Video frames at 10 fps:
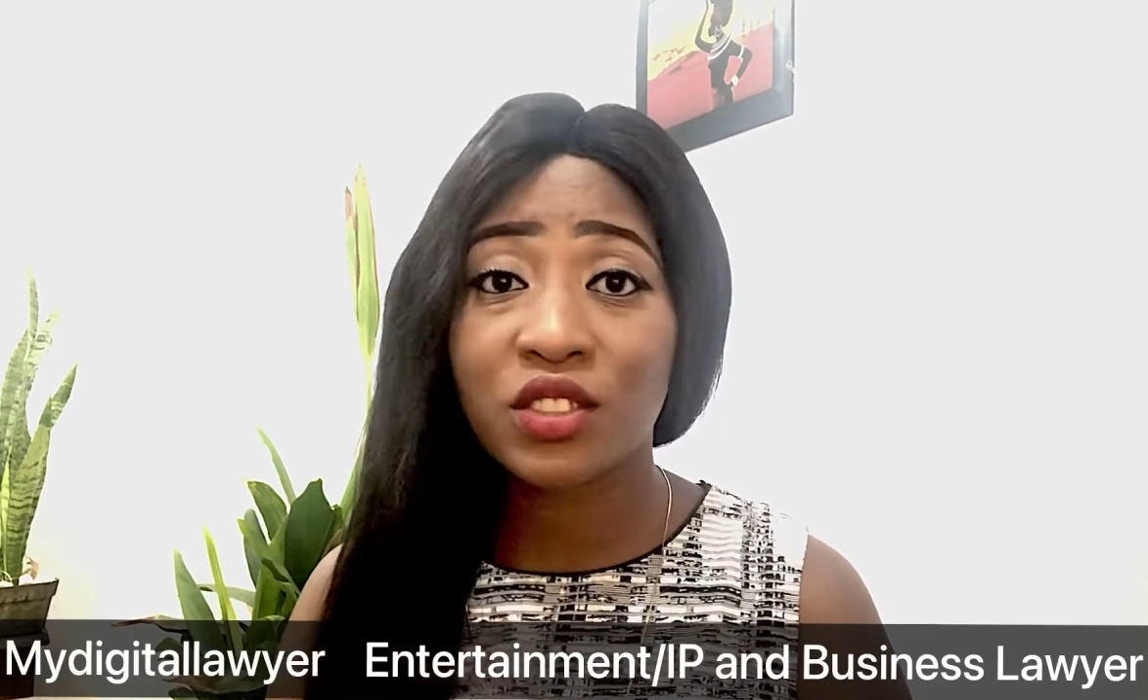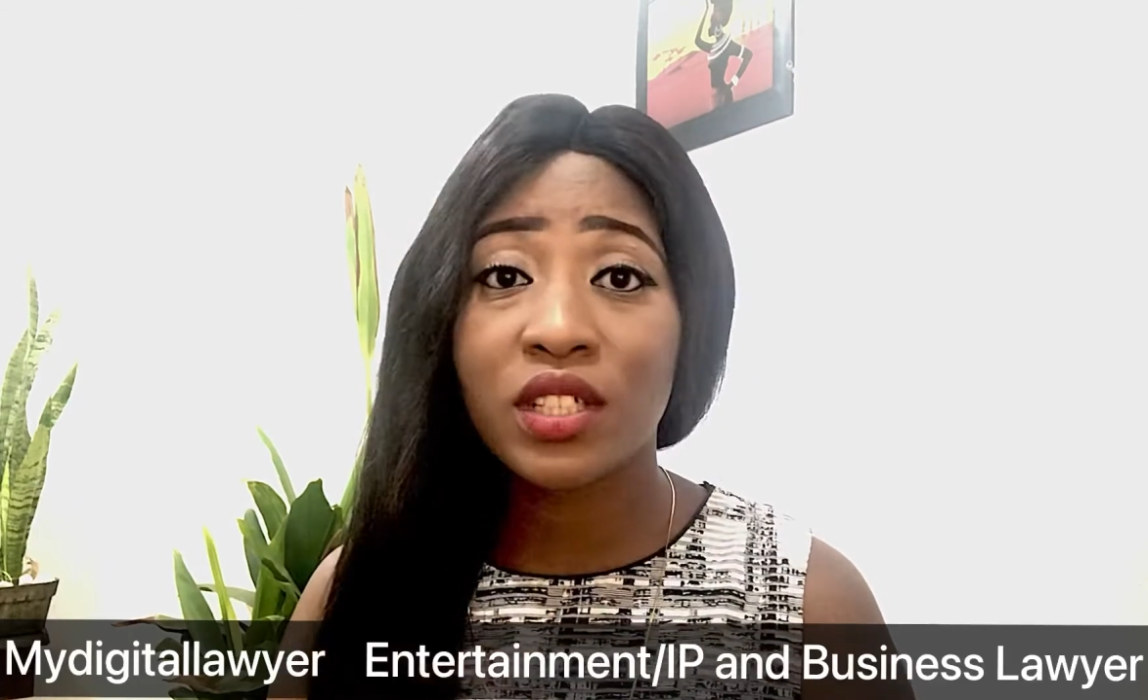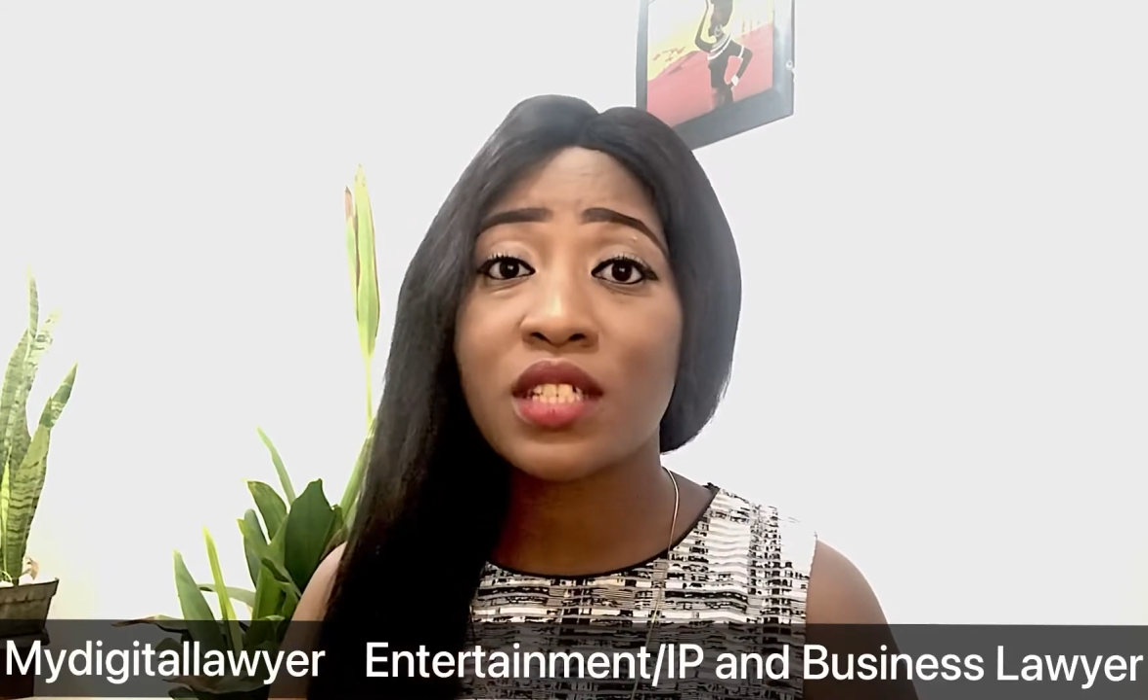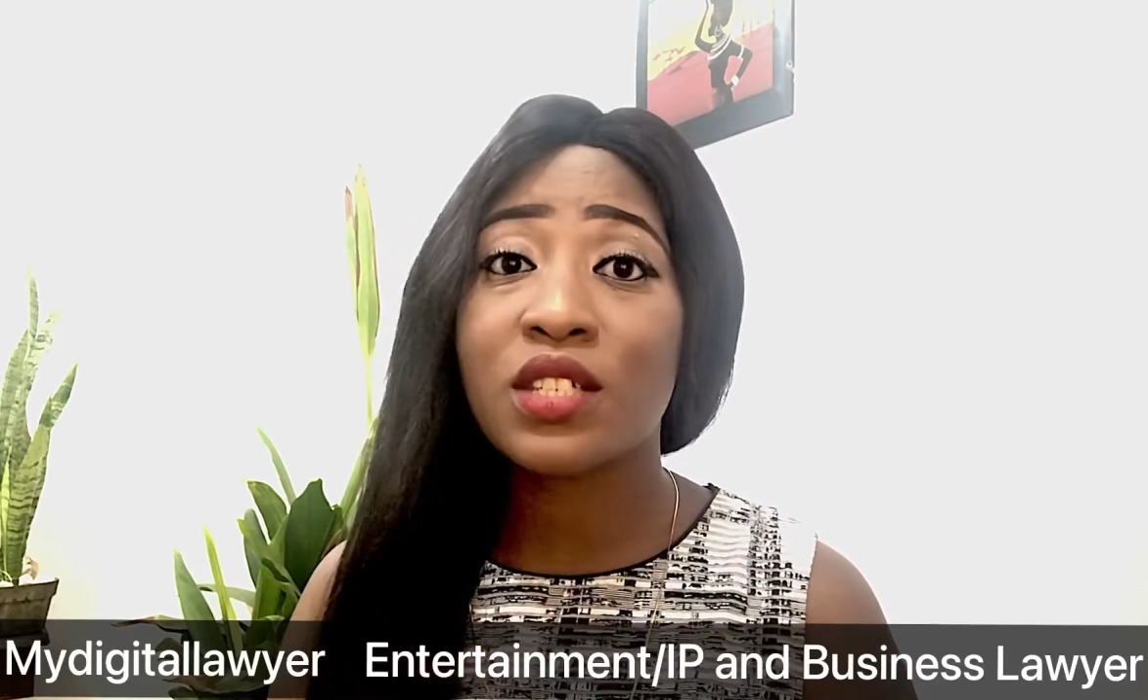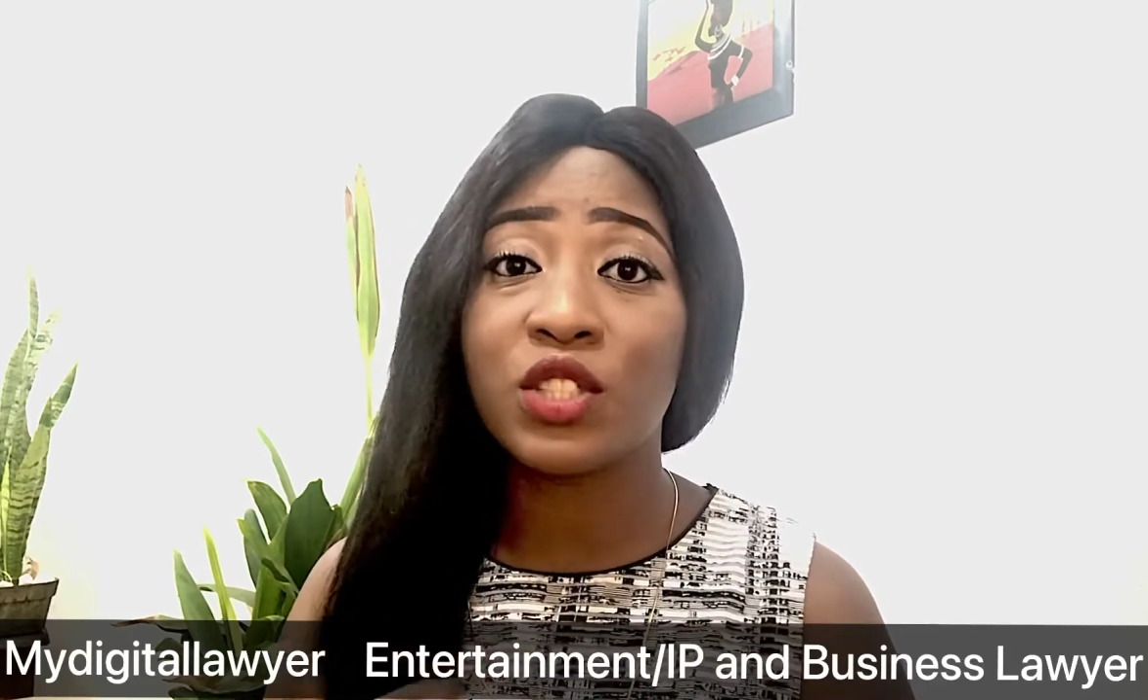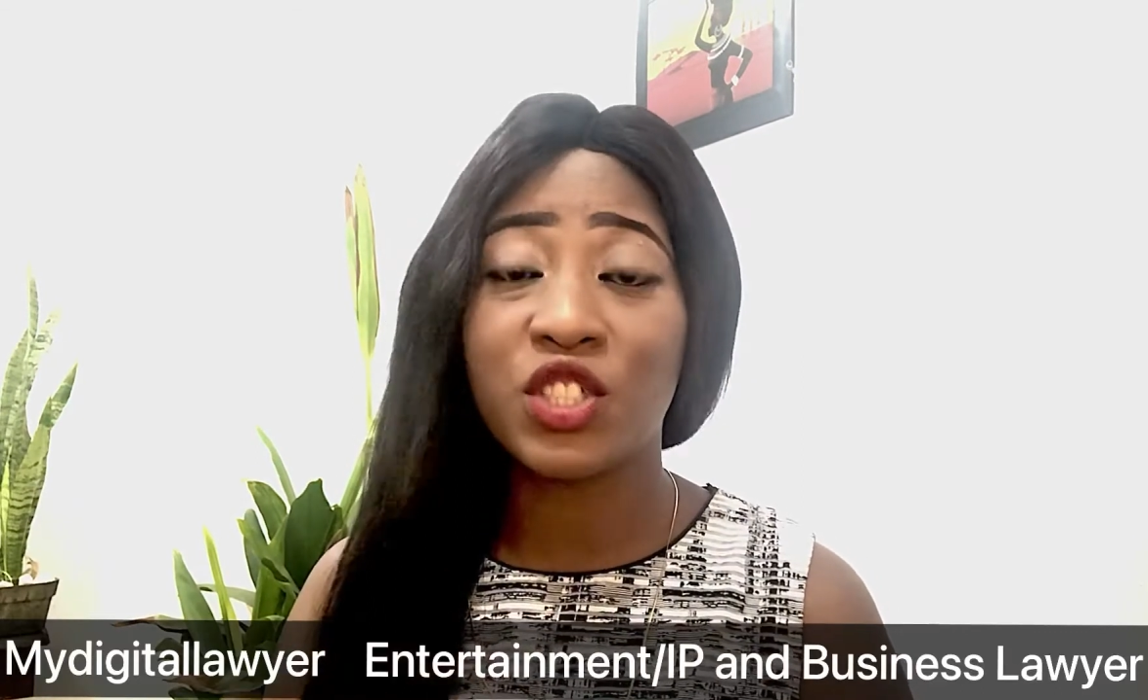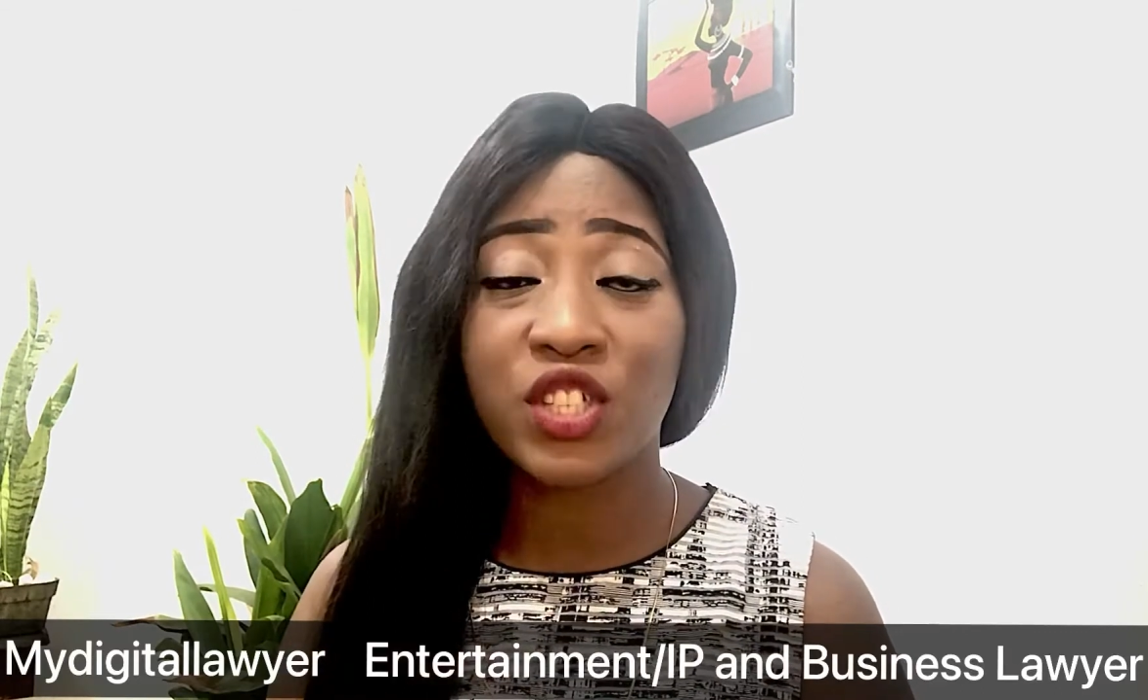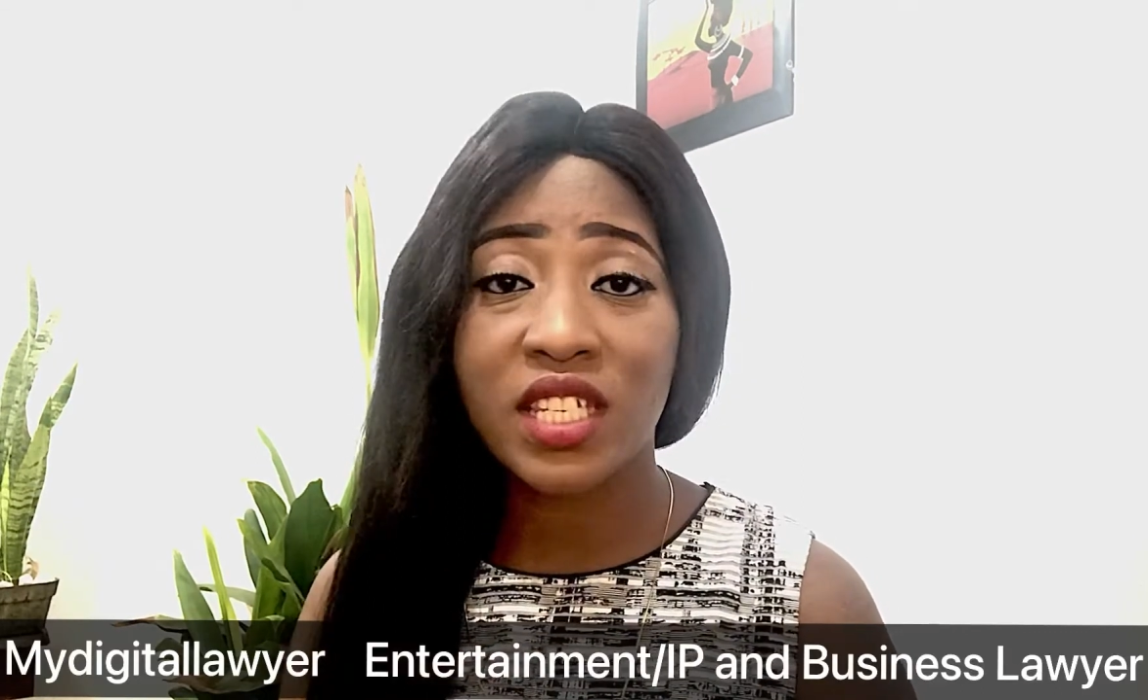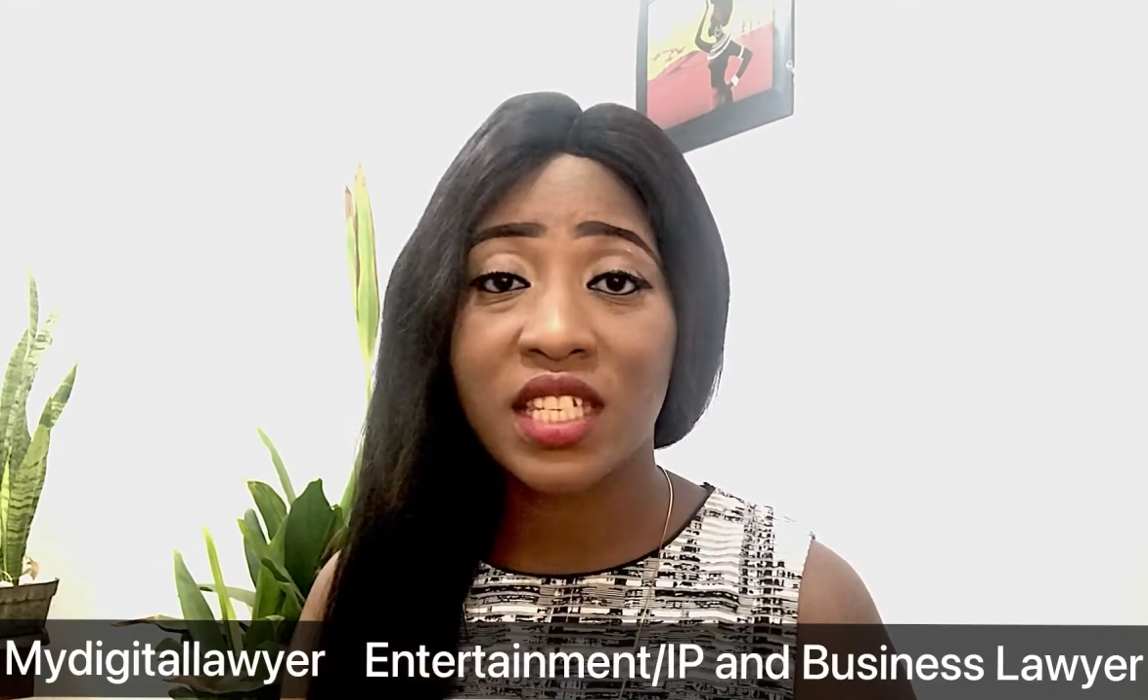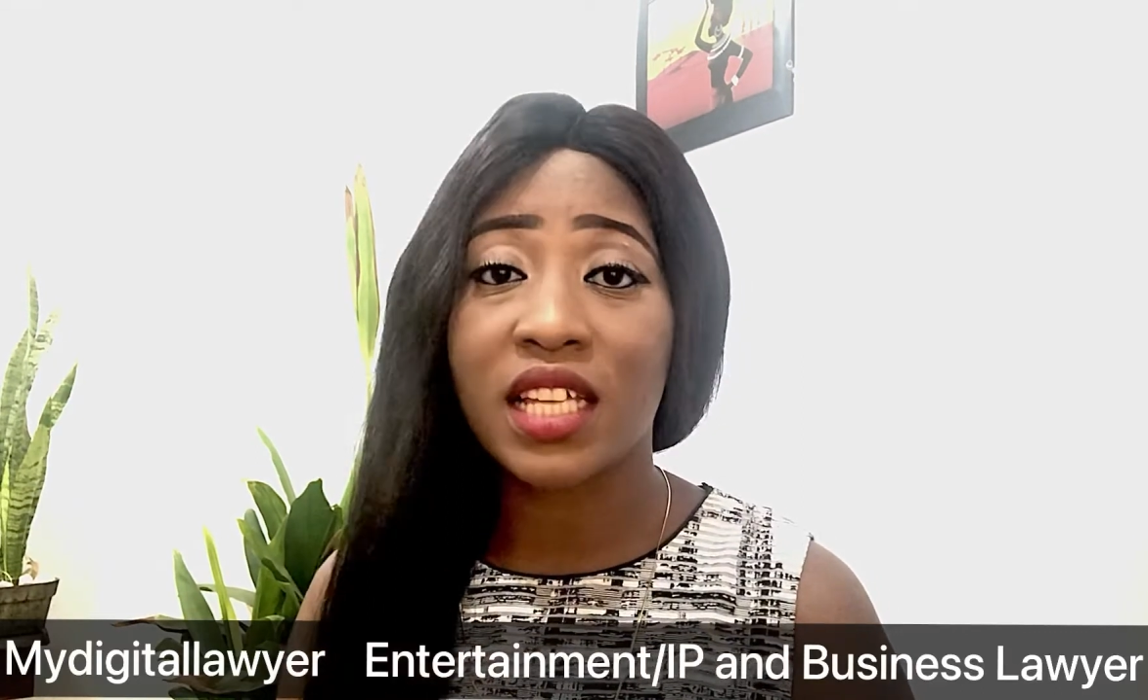suggest
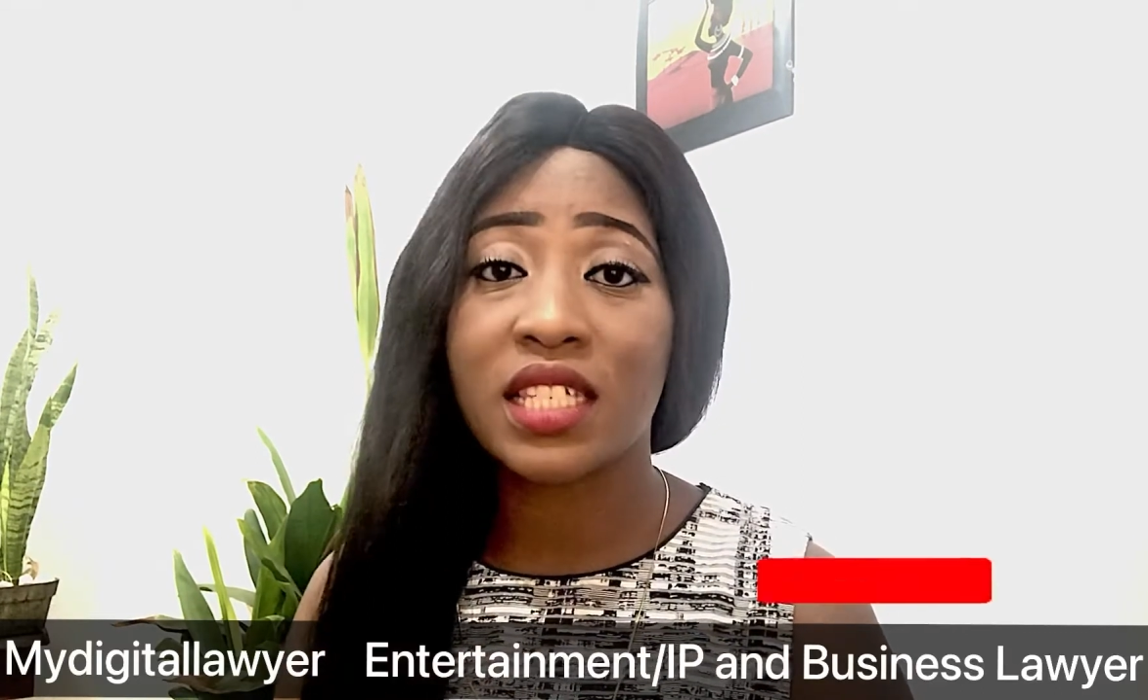that